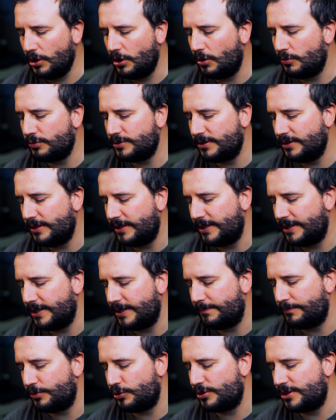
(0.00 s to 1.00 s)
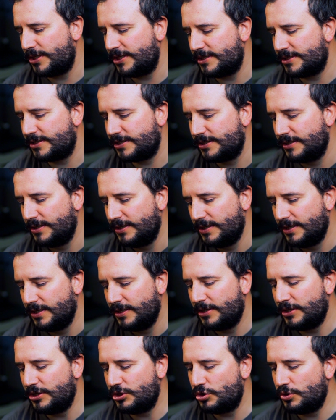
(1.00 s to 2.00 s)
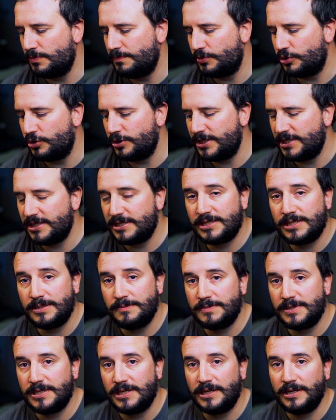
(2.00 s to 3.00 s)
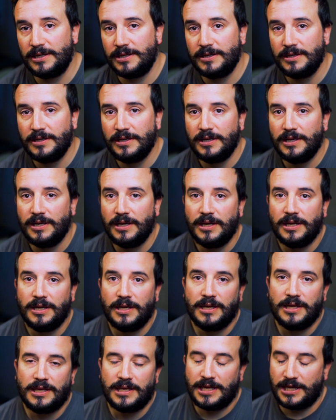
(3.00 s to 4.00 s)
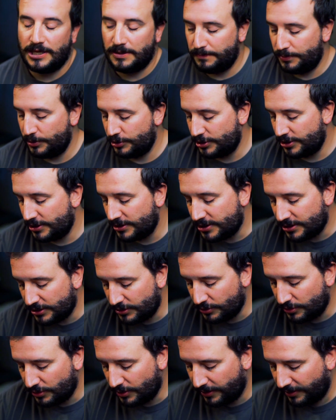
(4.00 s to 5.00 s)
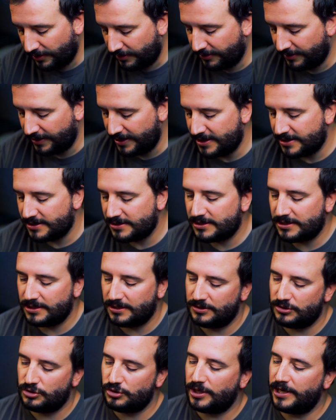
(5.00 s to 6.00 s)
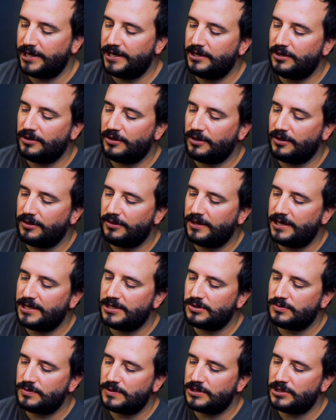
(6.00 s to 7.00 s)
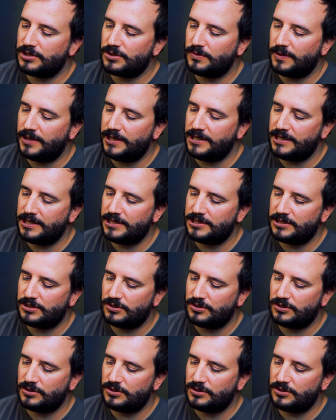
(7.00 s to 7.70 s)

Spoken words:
brew days, the Zoom brew days, seem to get you pushing to do other things, trying other things, which is quite nice.